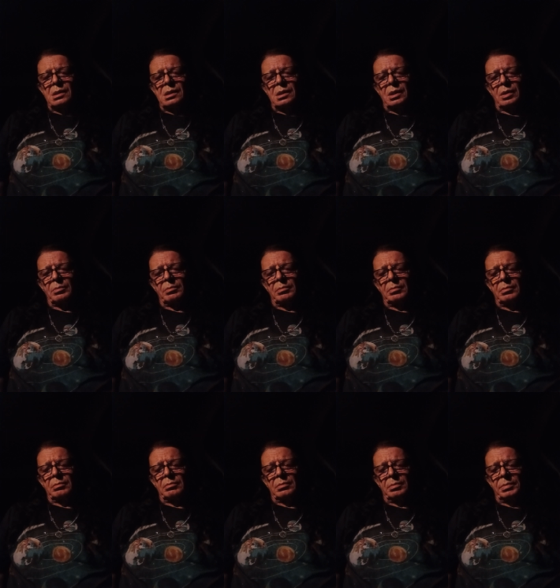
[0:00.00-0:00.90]
Um,
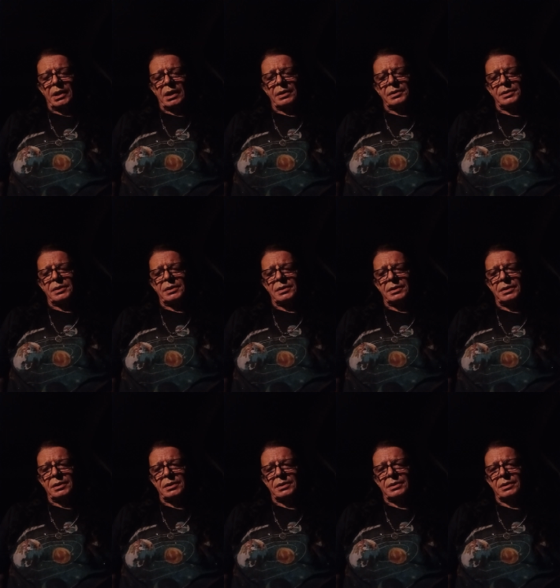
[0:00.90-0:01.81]
brothers and
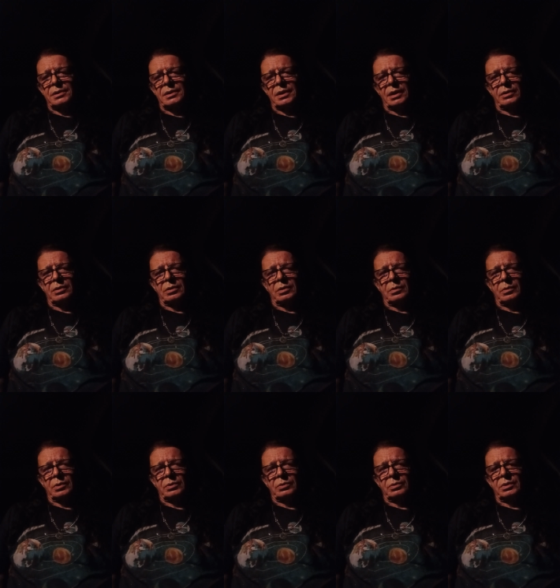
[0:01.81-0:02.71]
sisters, I don't know
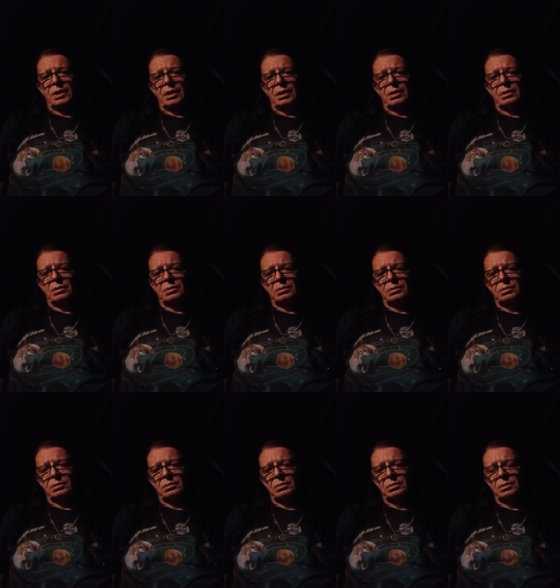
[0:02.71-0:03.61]
what to tell you.
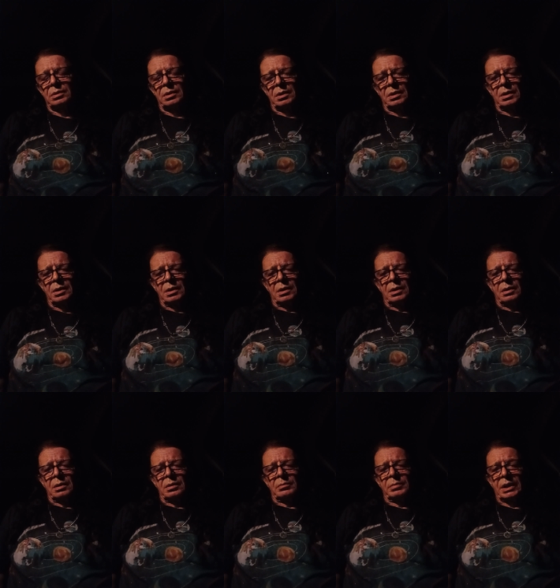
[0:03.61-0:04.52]

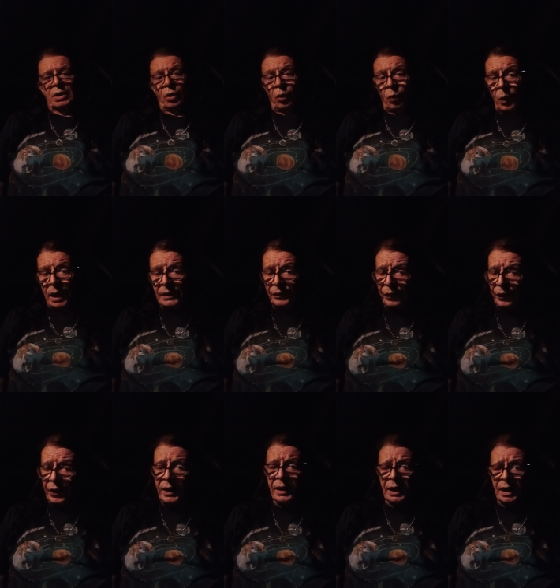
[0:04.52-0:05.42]
But one
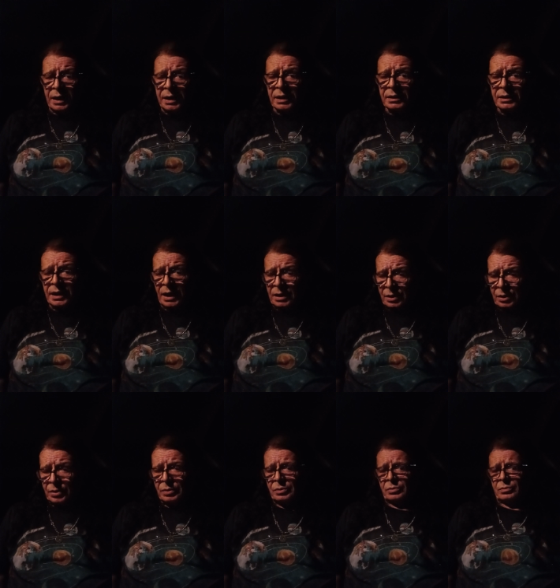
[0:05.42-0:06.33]
thing I can tell
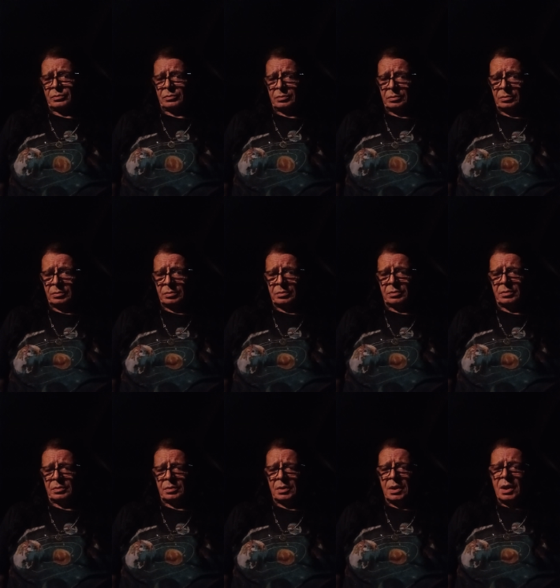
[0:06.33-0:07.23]
you,
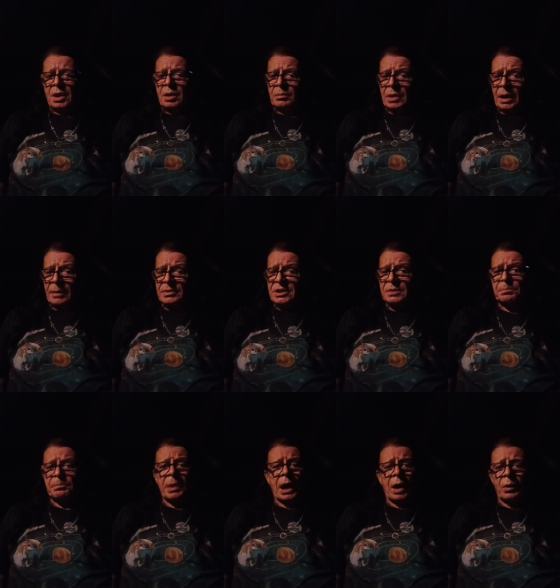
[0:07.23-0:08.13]
Baba's
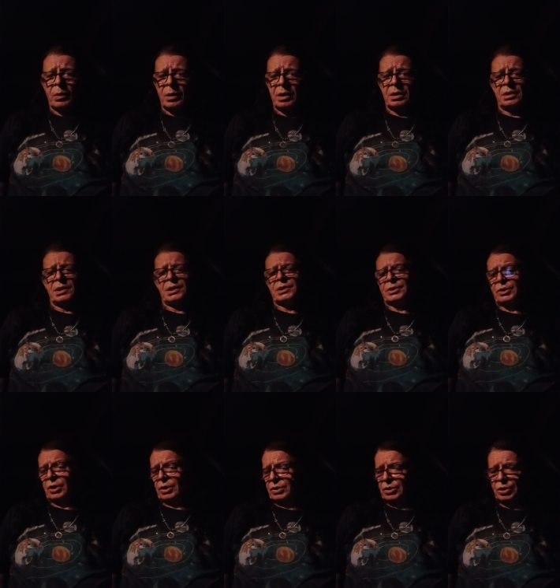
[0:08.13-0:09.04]
power is
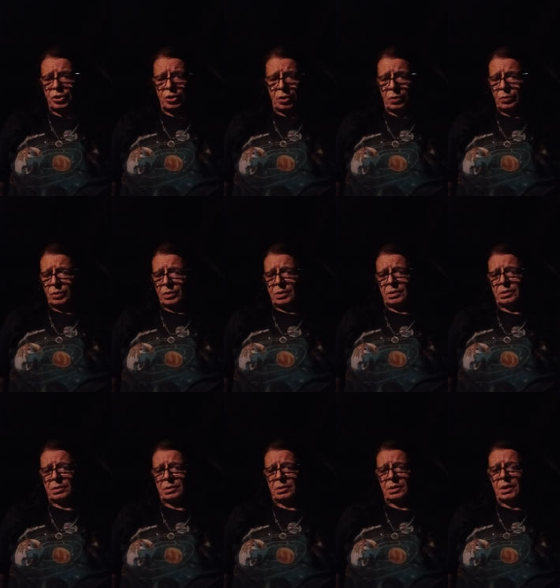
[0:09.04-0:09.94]
not a joke.
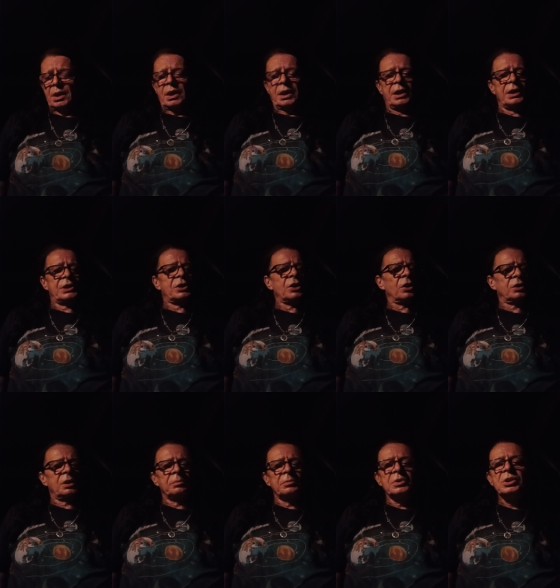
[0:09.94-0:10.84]
It's
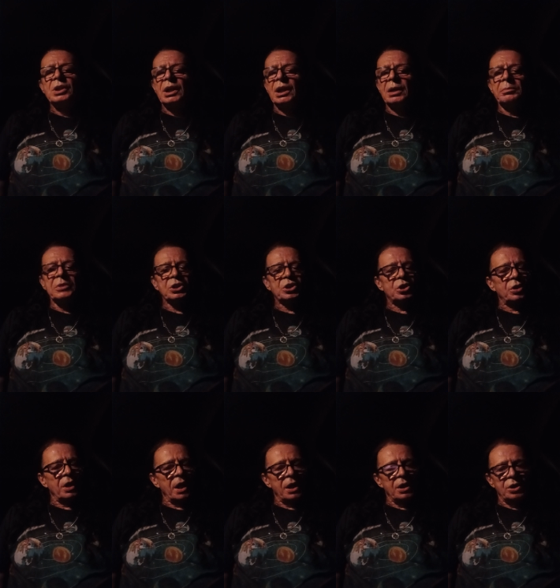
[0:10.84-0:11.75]
not
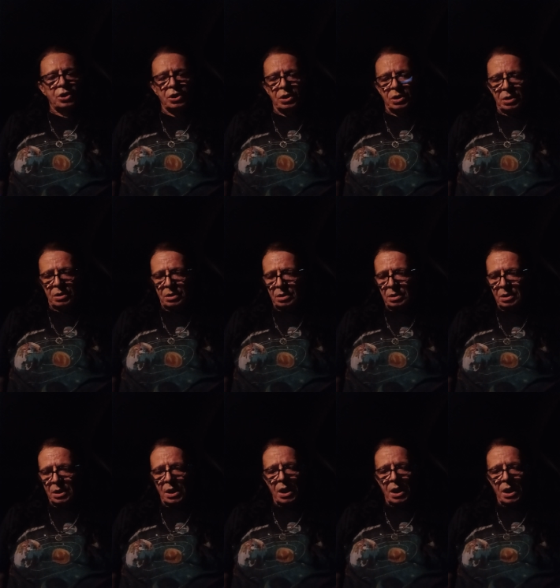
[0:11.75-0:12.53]
imagination.